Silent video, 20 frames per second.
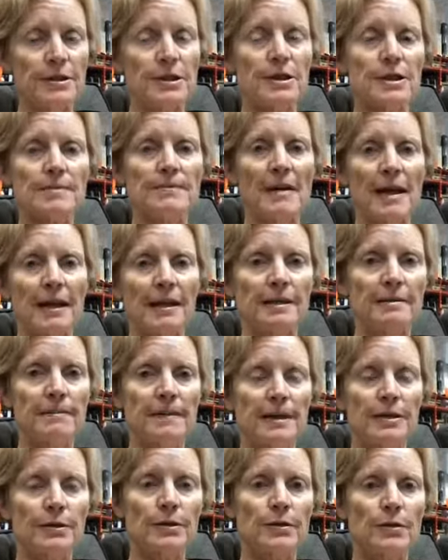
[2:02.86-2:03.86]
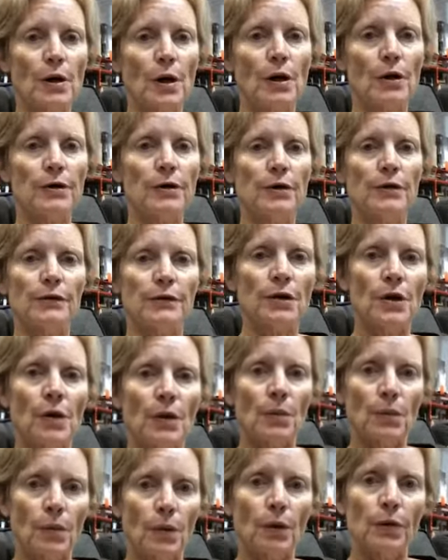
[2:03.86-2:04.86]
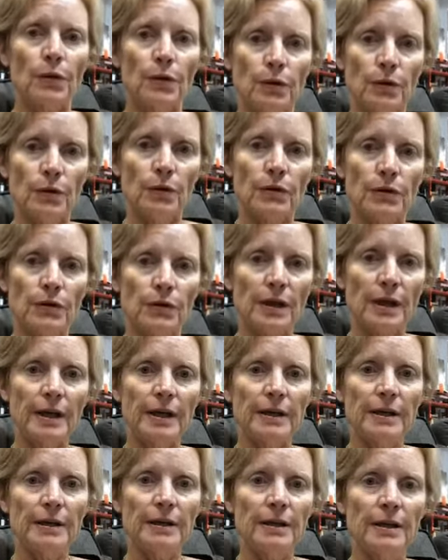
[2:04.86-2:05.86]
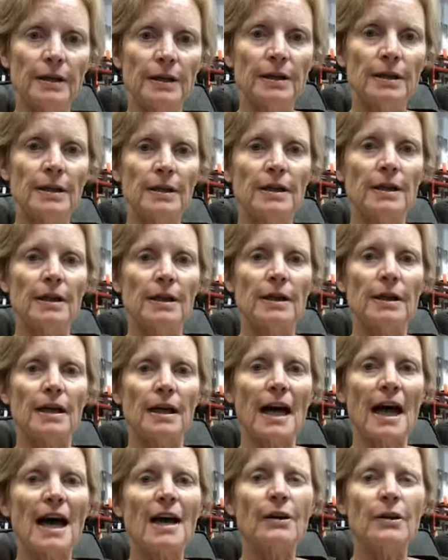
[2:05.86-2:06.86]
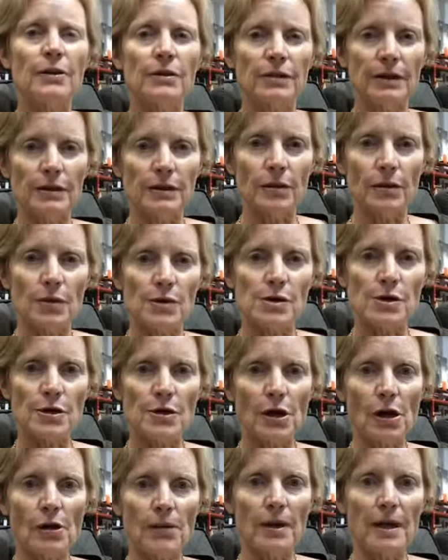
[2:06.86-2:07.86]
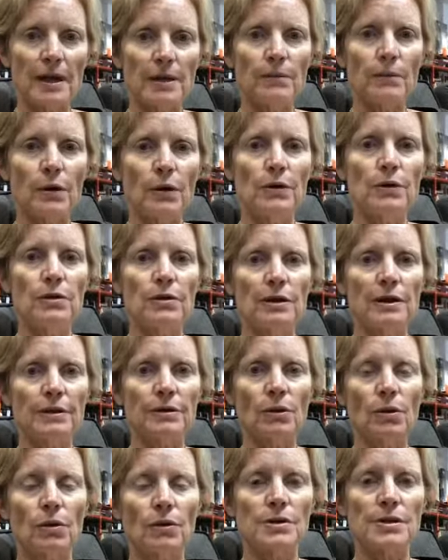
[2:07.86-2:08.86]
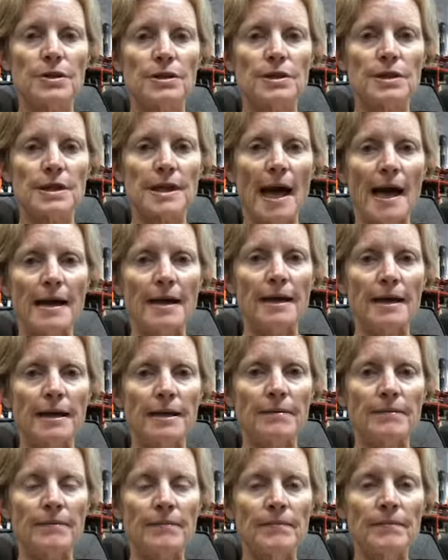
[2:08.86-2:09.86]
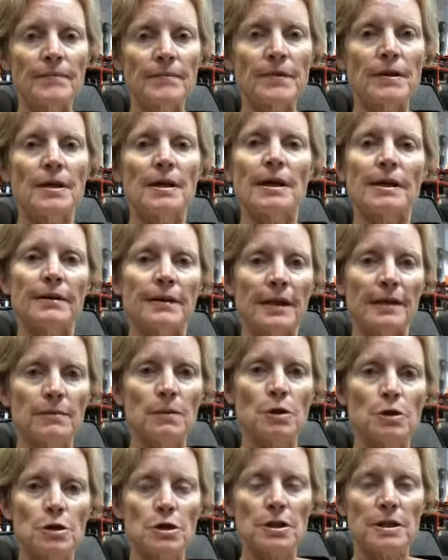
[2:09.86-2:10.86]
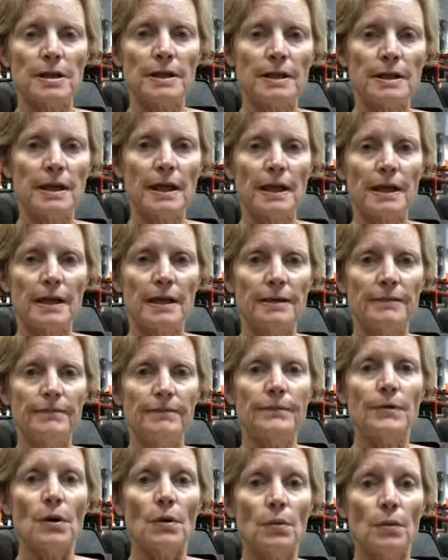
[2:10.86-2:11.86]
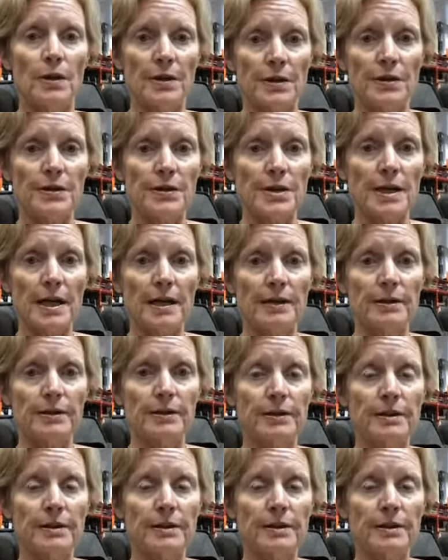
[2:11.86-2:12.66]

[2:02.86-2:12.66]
just make a mental note of what you think, how you think the horse is going, what you think the horse is saying. Then watch it again with the sound,